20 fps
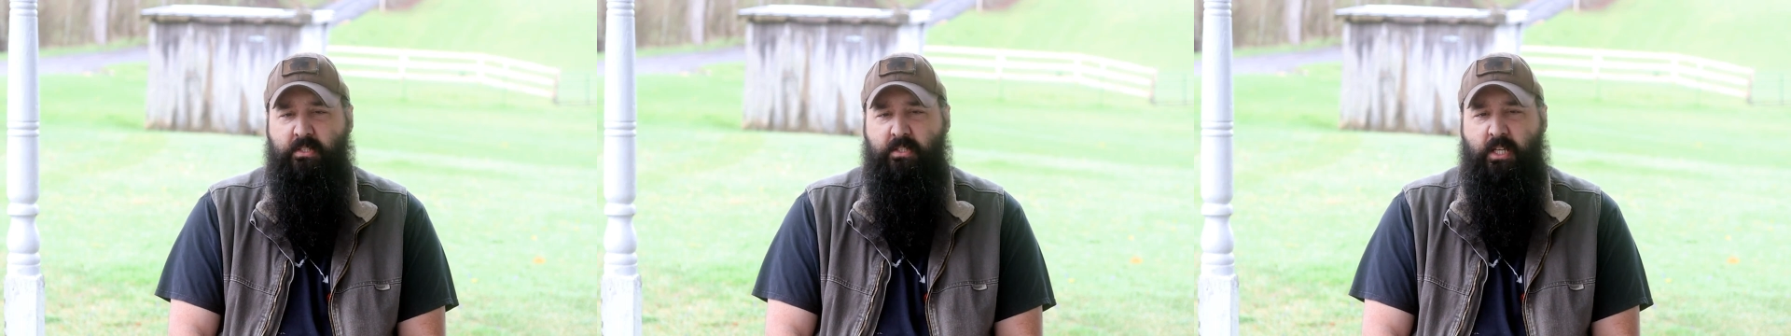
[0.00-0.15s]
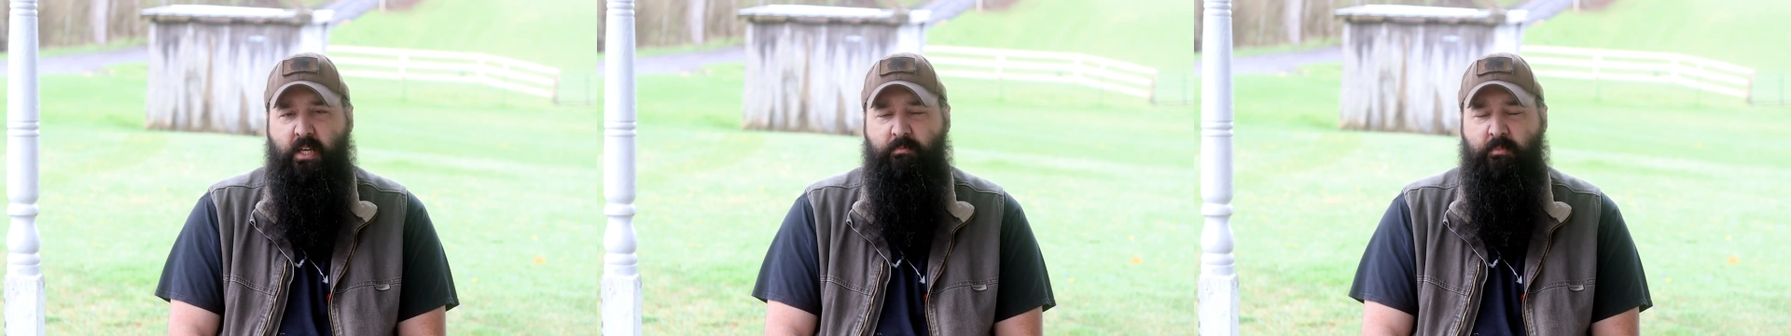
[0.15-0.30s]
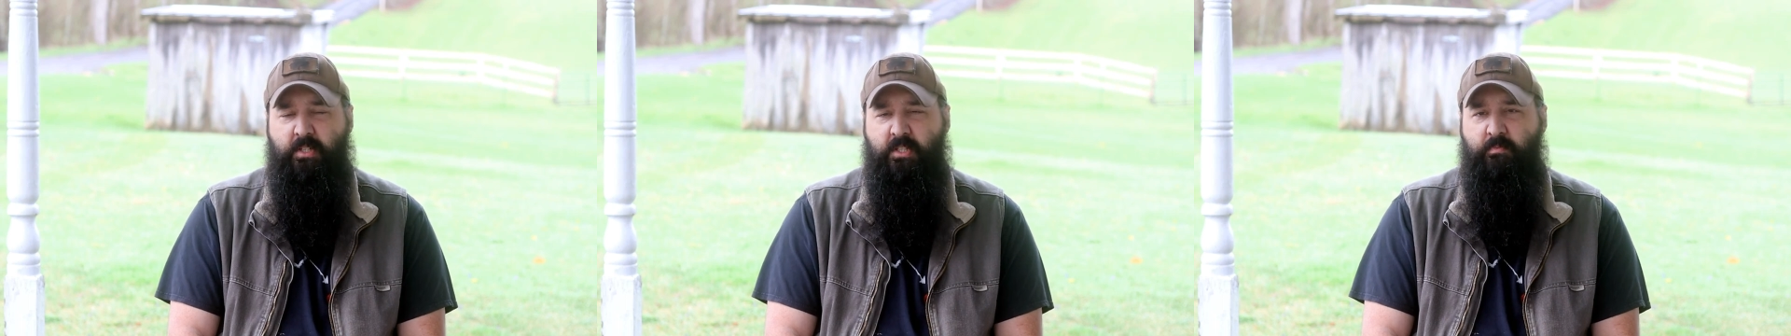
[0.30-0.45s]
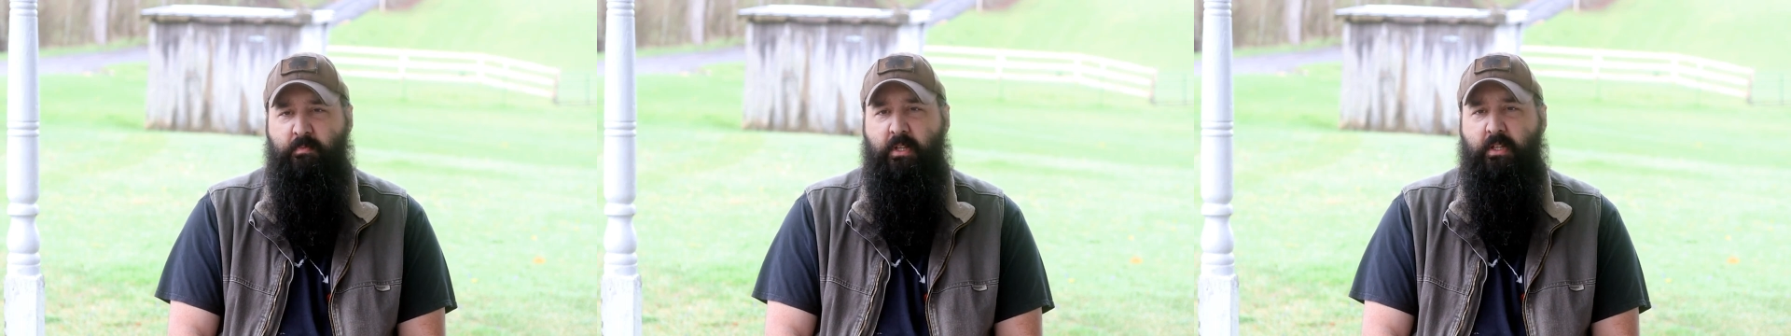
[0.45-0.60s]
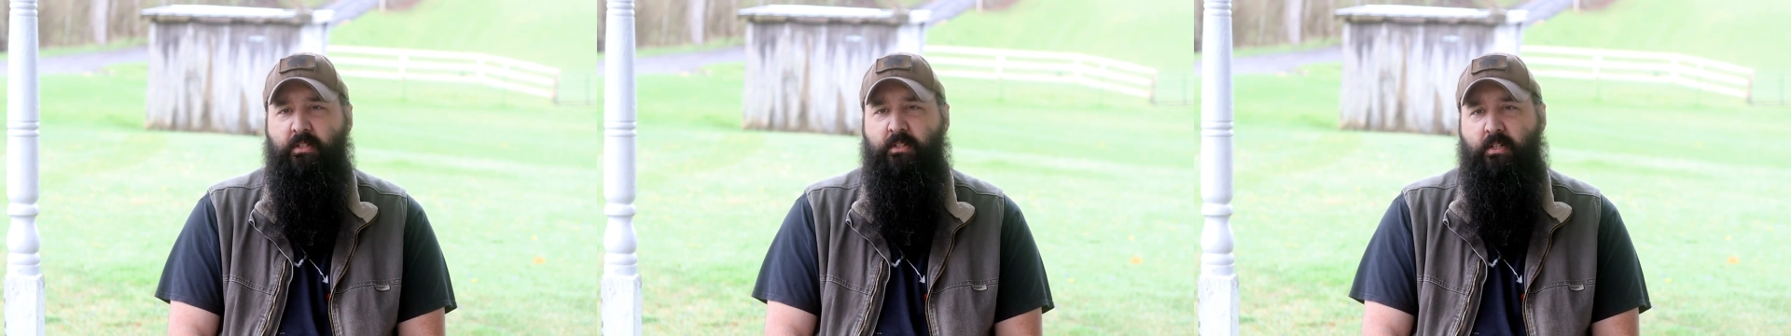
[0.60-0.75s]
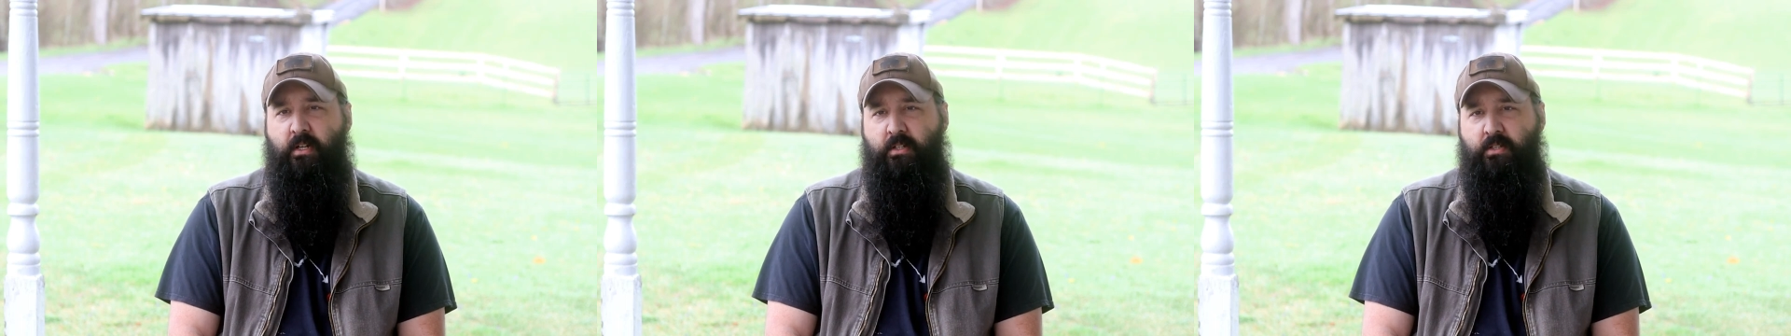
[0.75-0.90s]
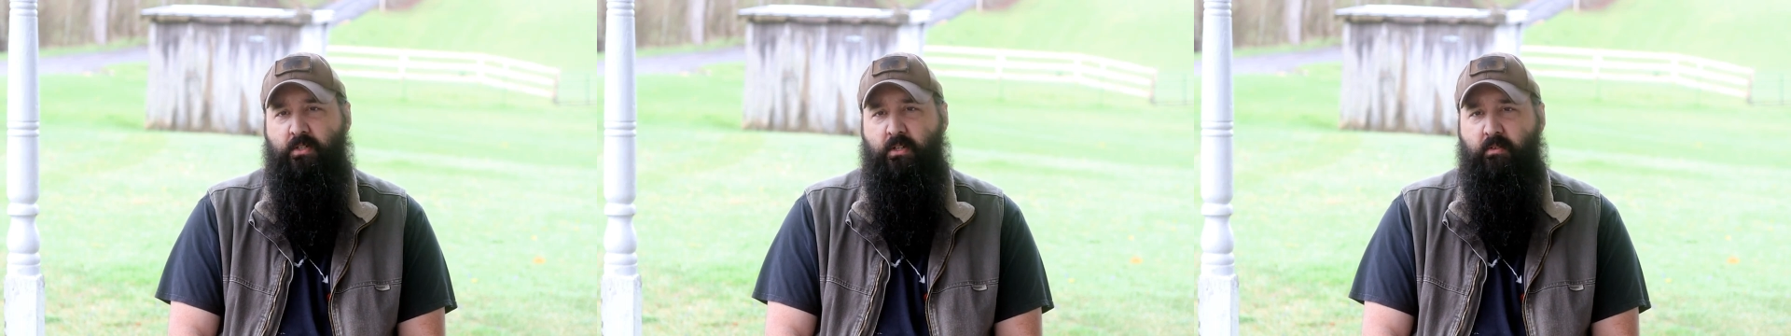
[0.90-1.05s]
skipped his
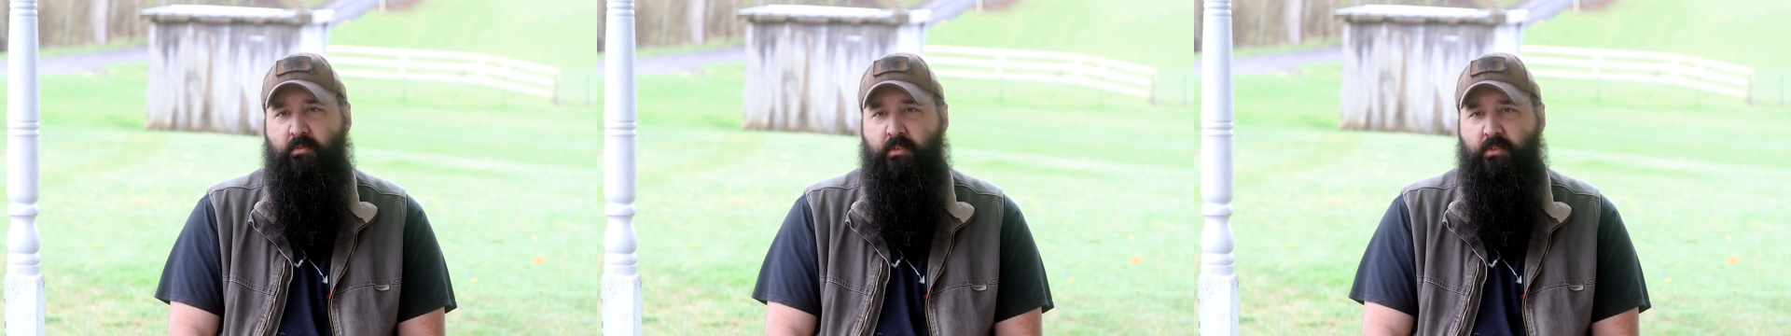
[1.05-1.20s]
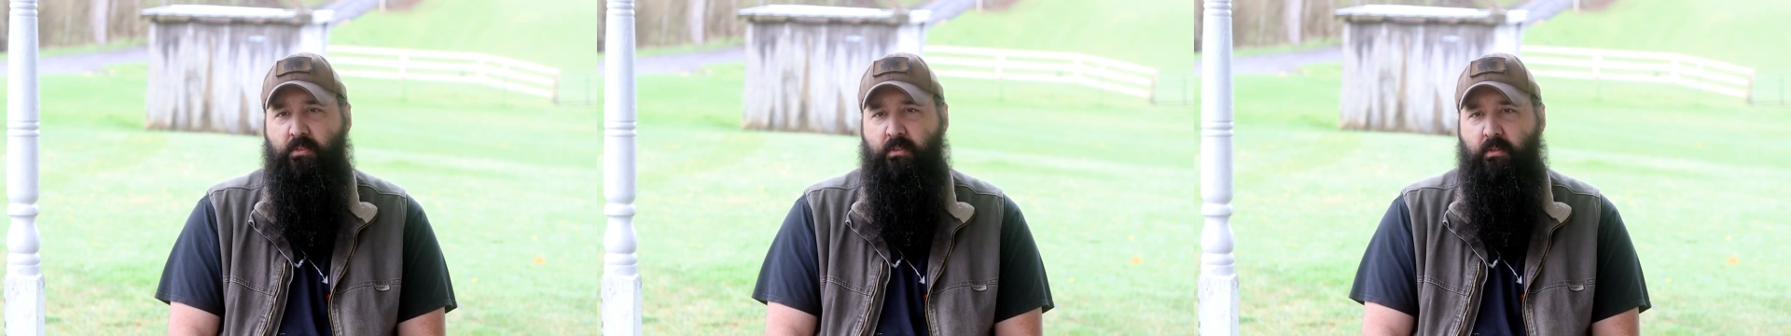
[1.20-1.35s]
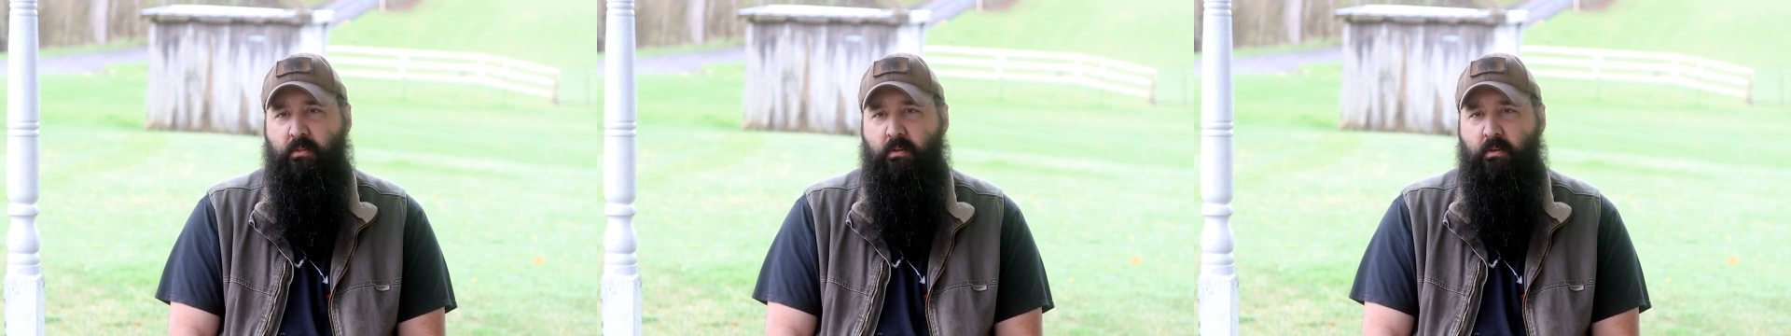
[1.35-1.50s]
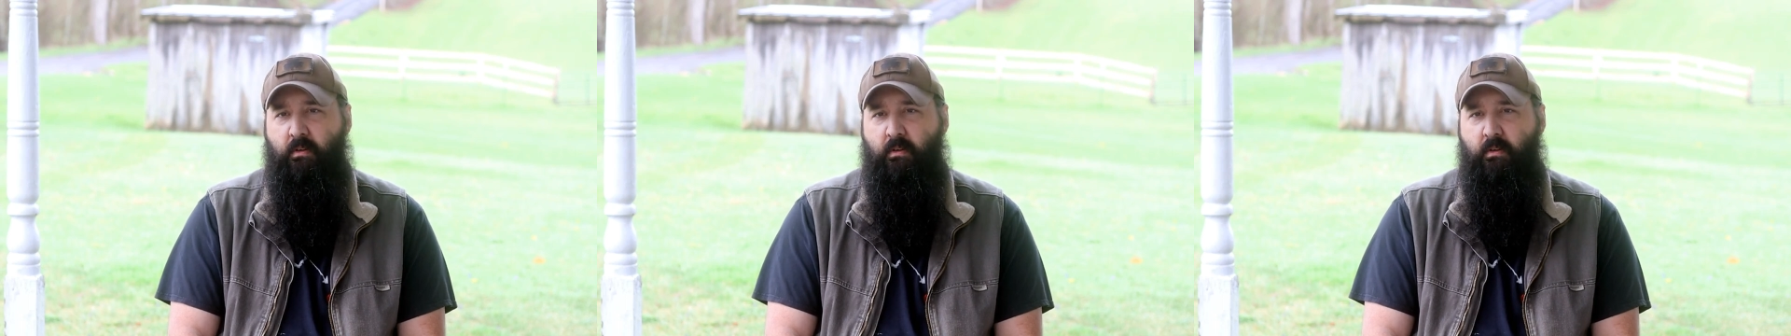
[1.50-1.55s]
military service.